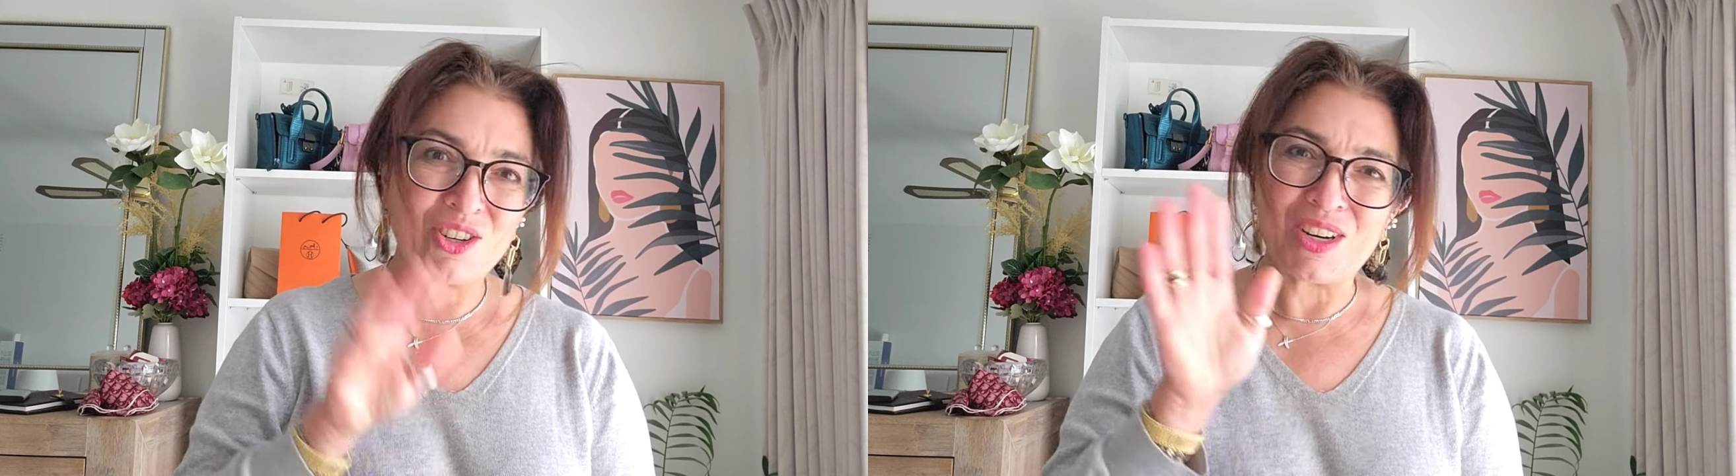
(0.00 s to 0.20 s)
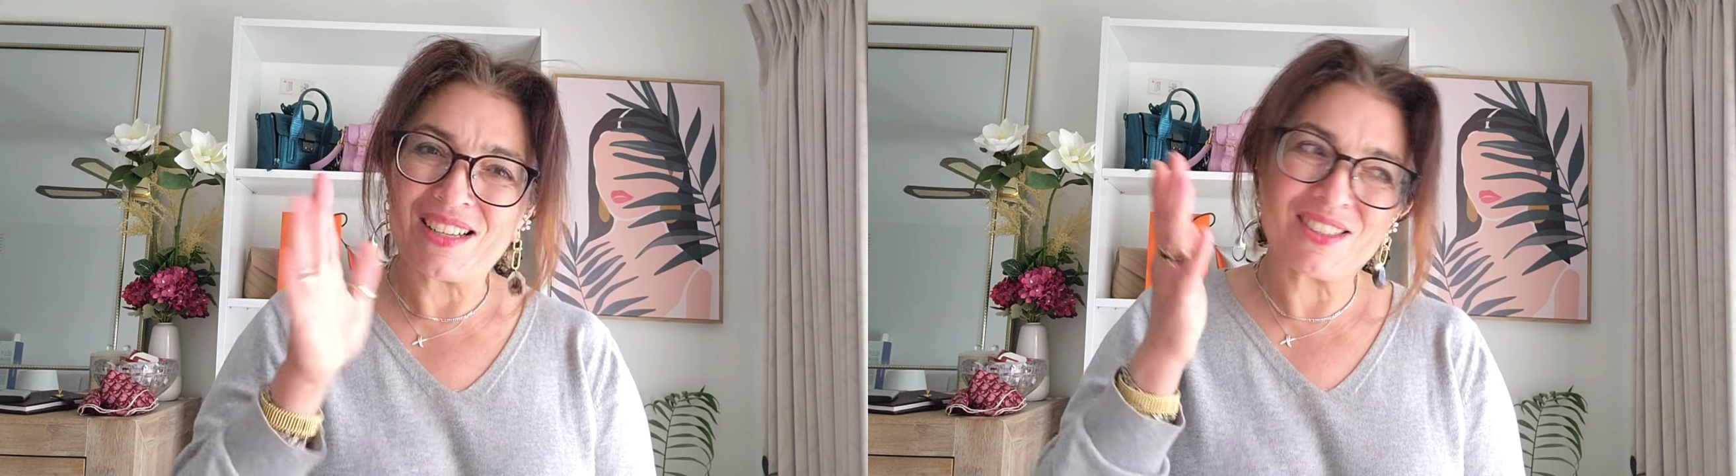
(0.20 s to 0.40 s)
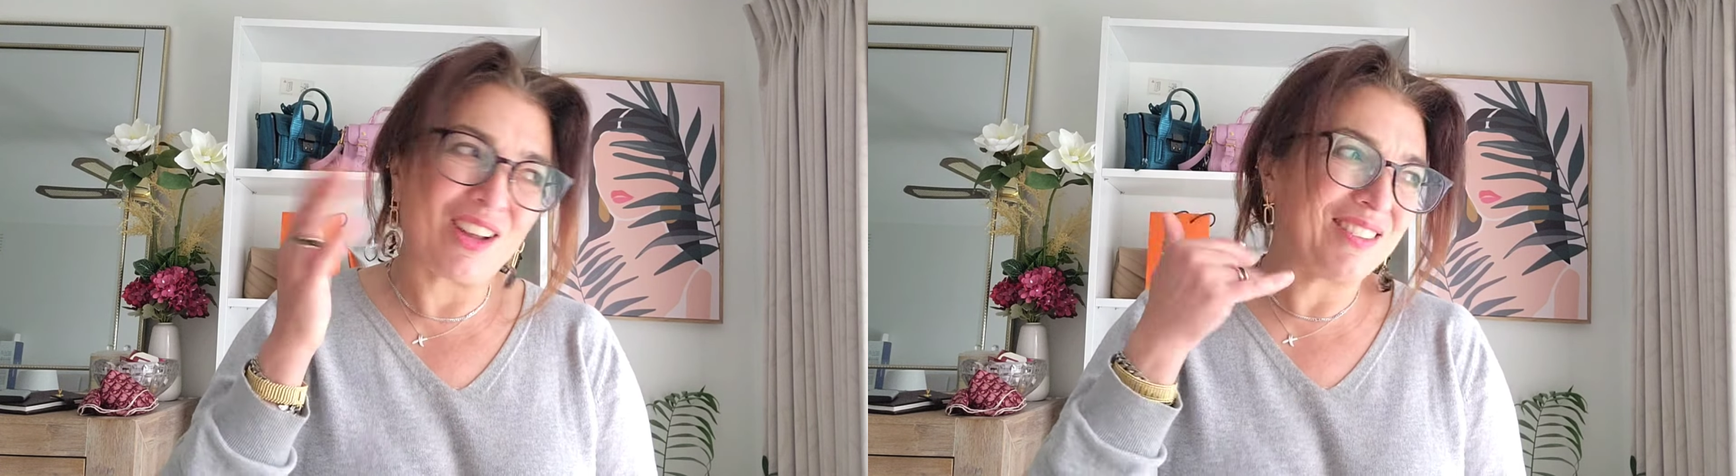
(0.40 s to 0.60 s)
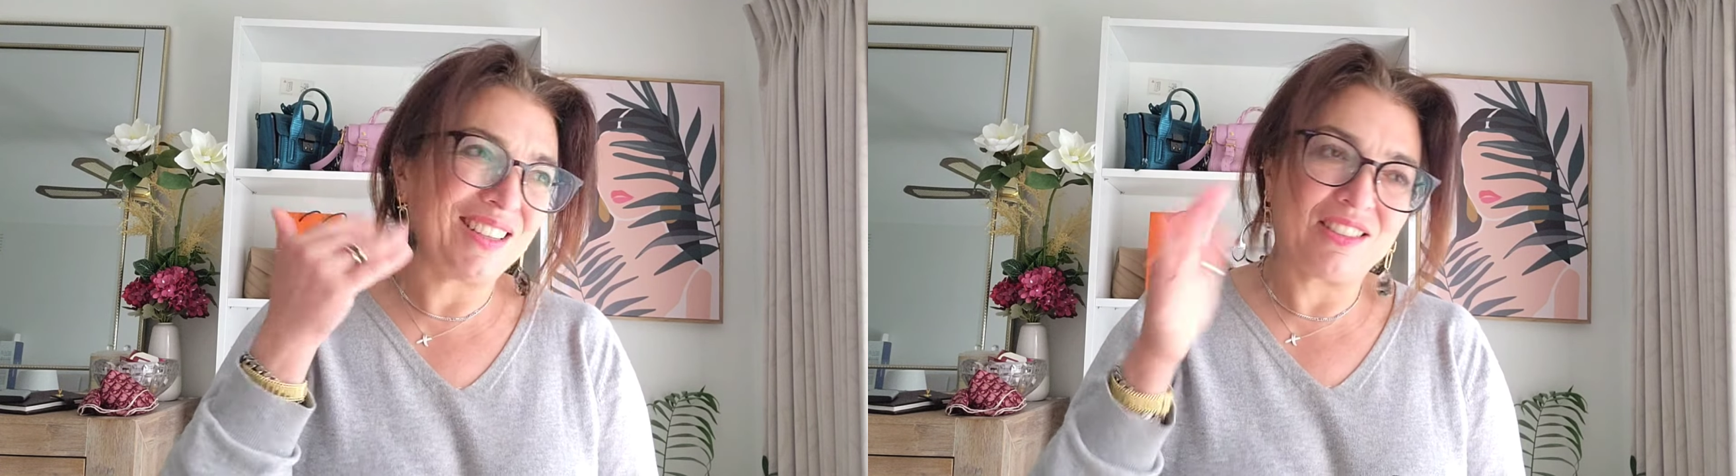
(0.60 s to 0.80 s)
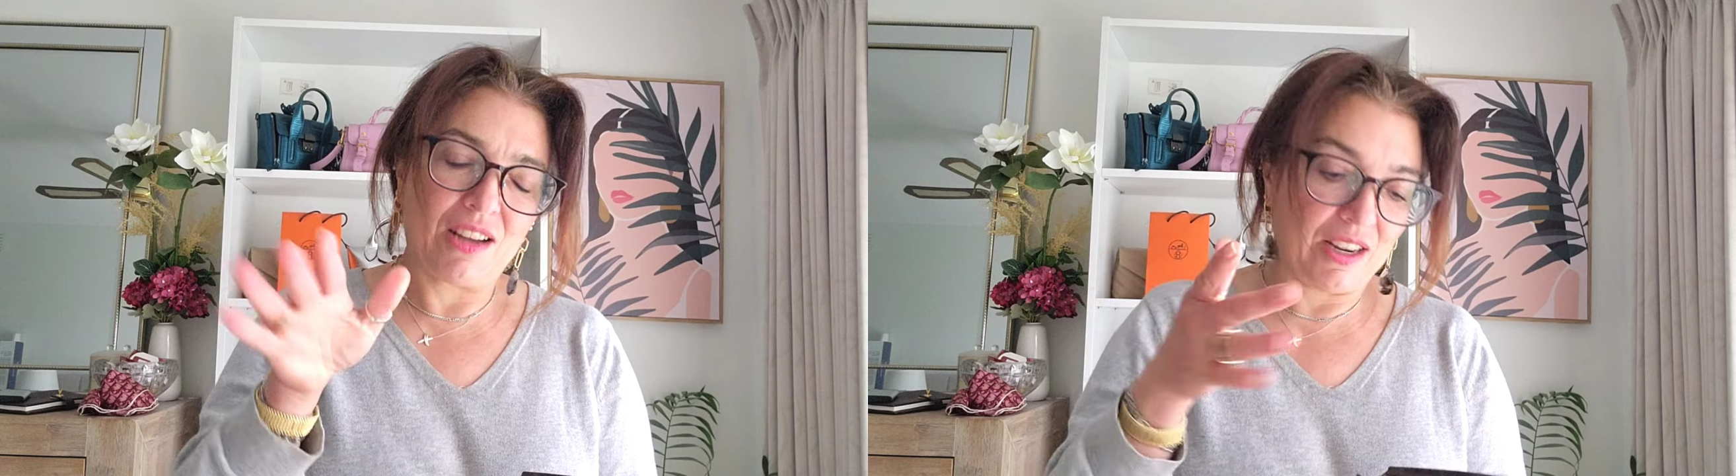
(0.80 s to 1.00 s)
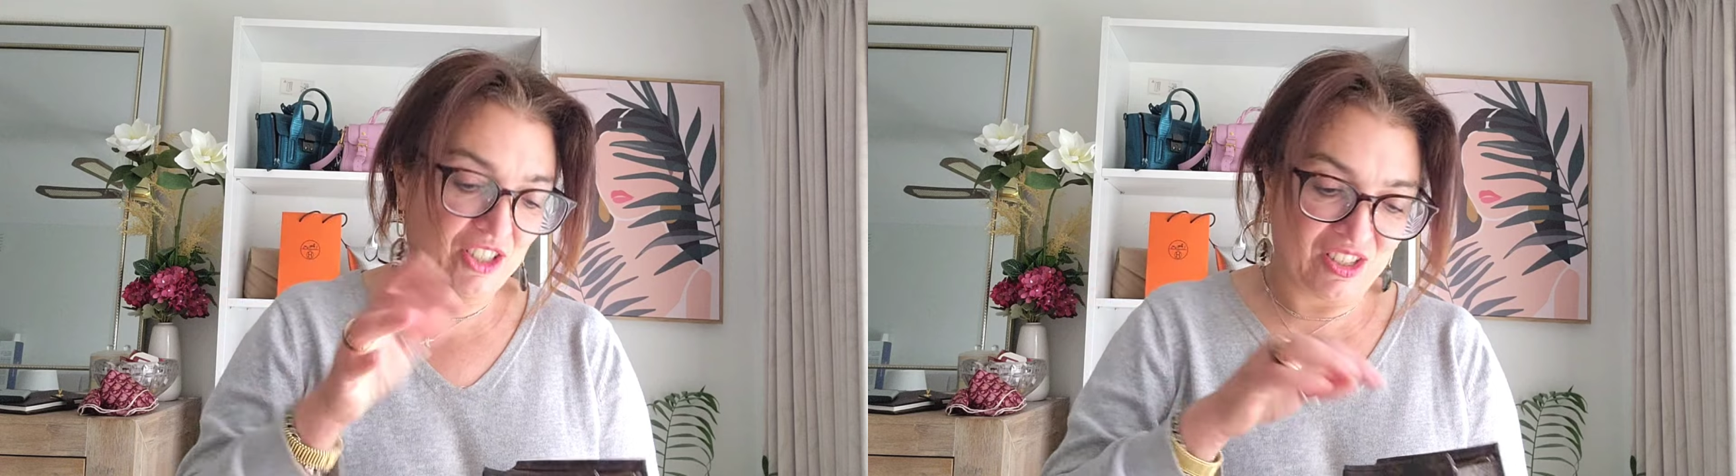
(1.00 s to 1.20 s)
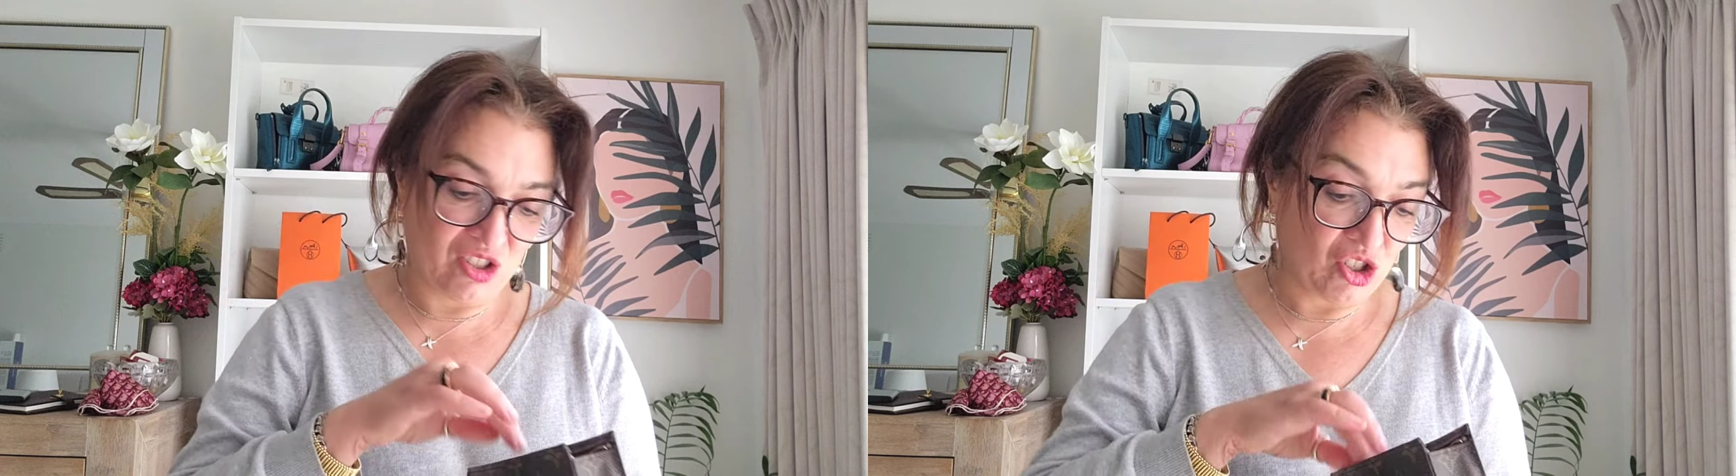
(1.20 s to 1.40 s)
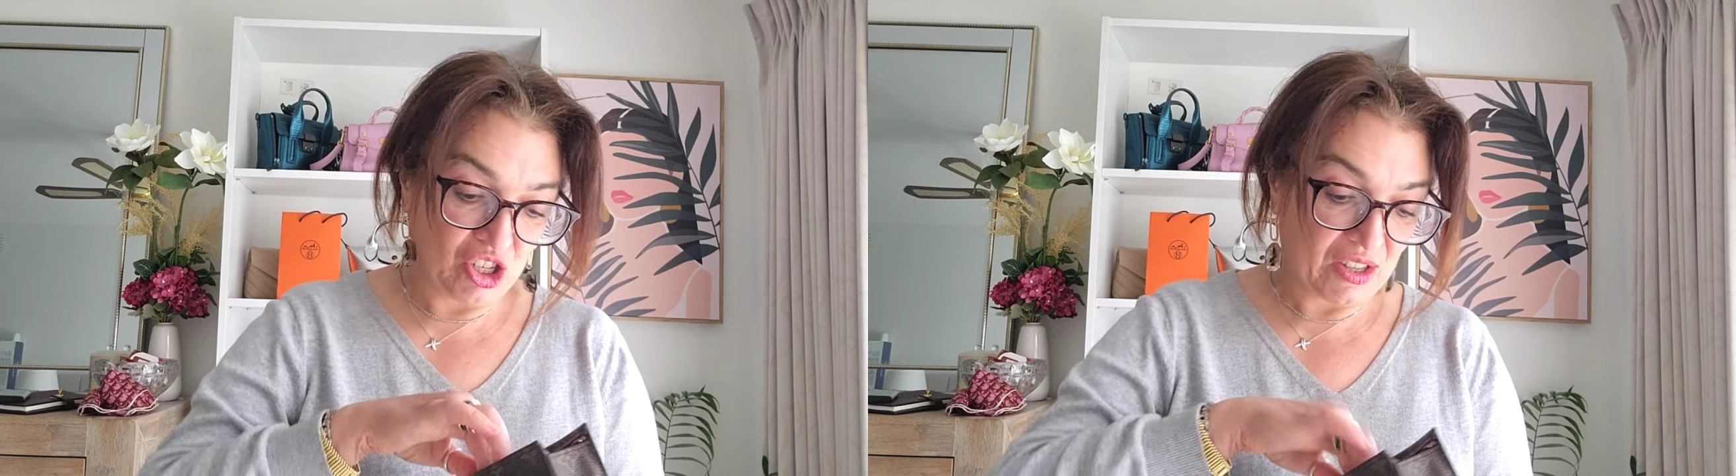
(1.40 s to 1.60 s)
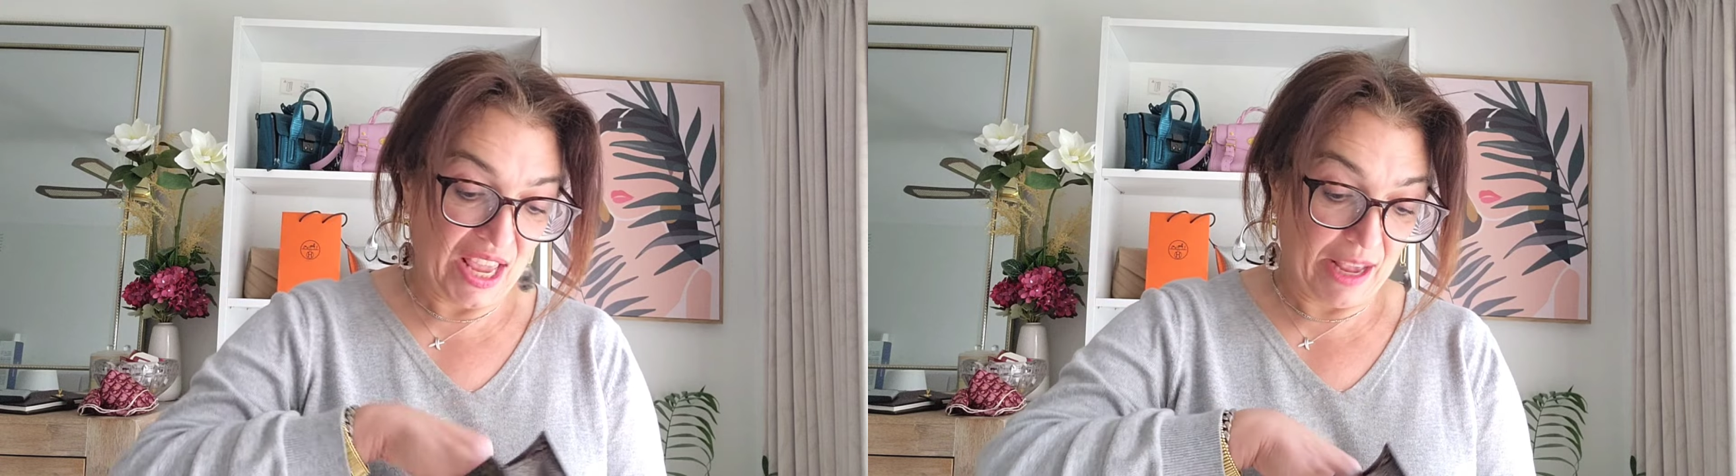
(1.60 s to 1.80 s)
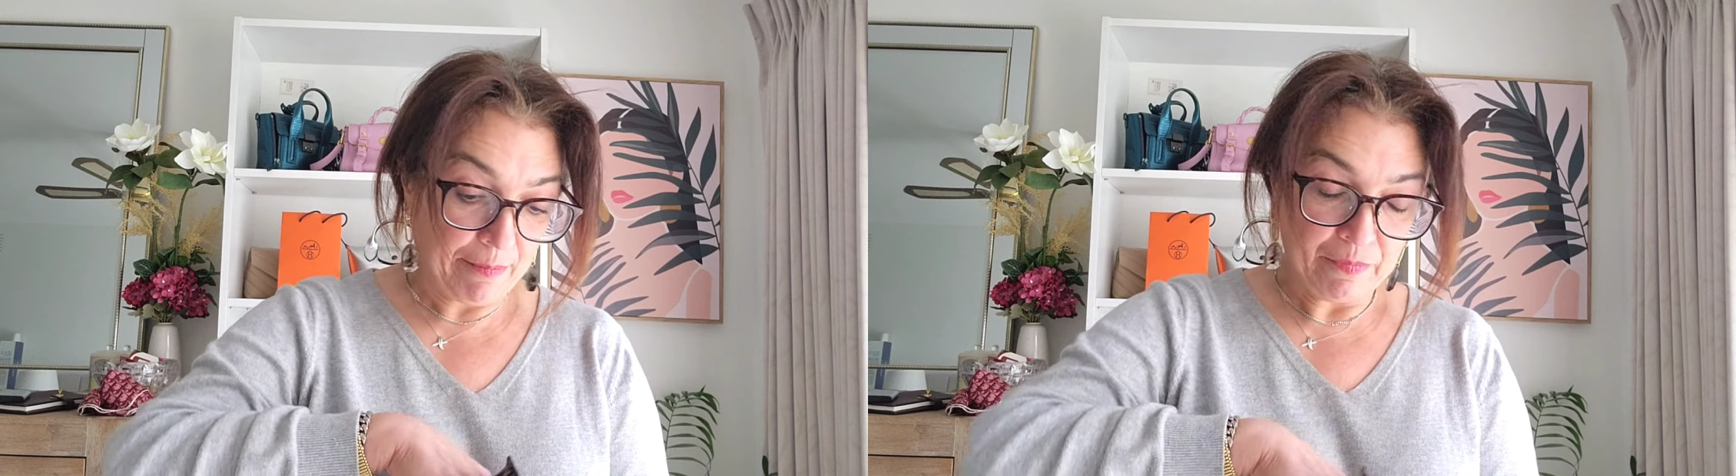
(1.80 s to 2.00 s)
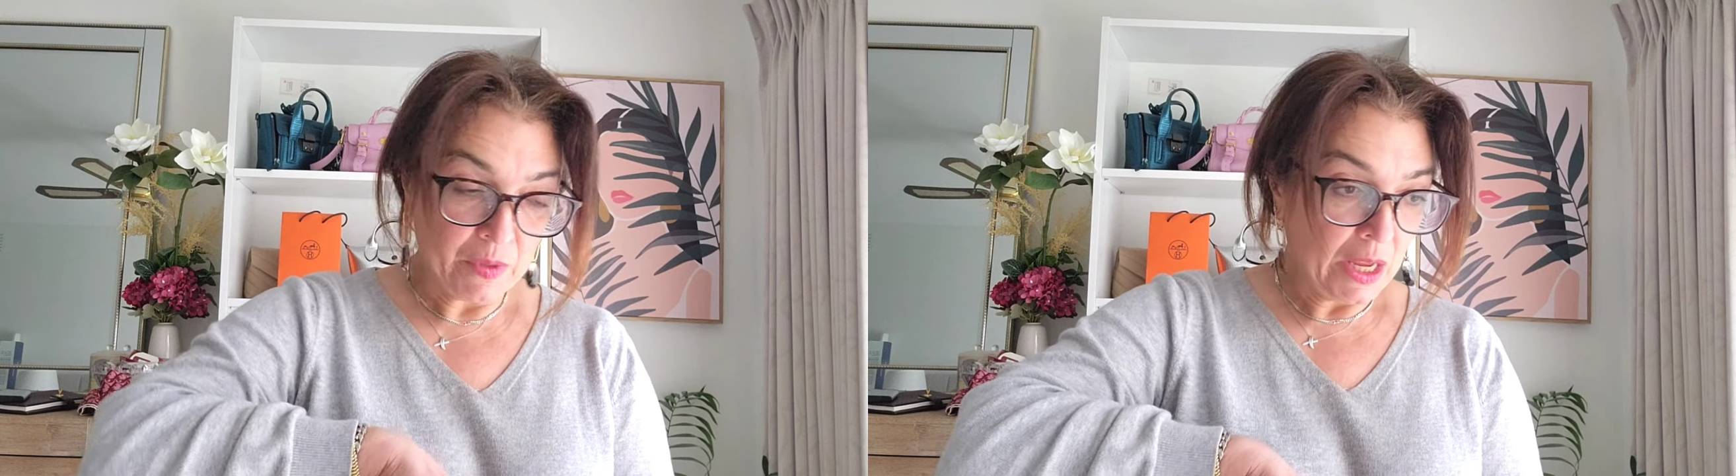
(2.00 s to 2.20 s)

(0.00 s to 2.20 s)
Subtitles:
Don't ask. It's just there.